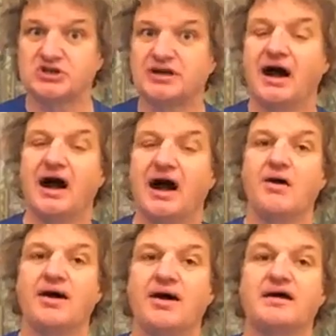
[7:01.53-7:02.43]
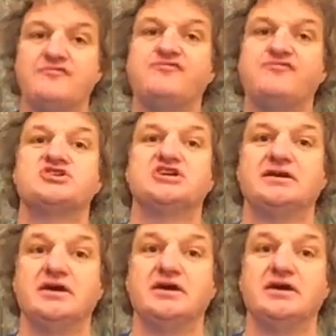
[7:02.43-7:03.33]
in iOS 14,
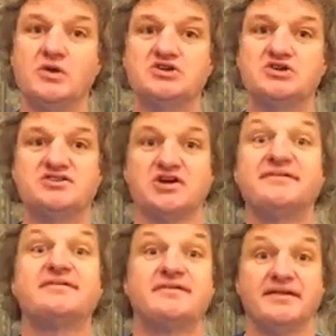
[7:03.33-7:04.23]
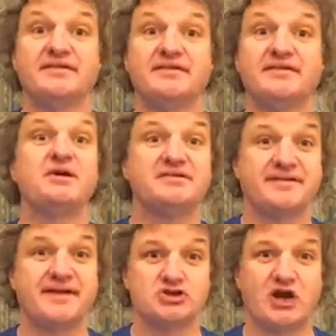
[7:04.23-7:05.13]
which is just simply to set
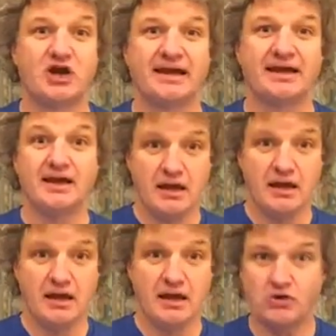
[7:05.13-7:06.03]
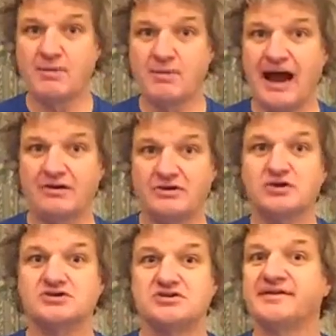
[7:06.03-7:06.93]
tracking. Talk about doing
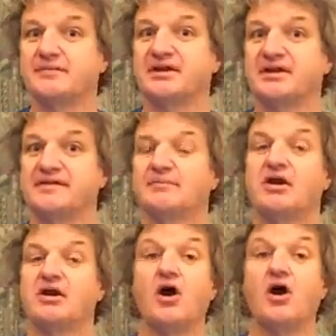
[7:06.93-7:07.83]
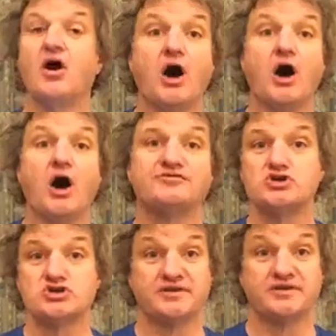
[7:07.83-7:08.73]
something similar
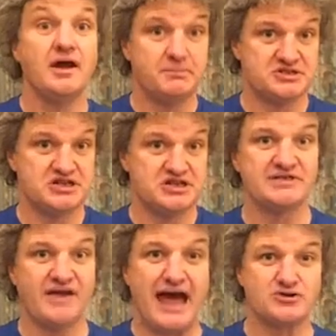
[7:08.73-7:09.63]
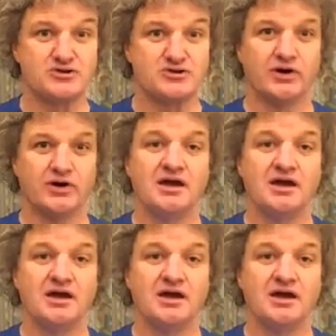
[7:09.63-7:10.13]
to Android.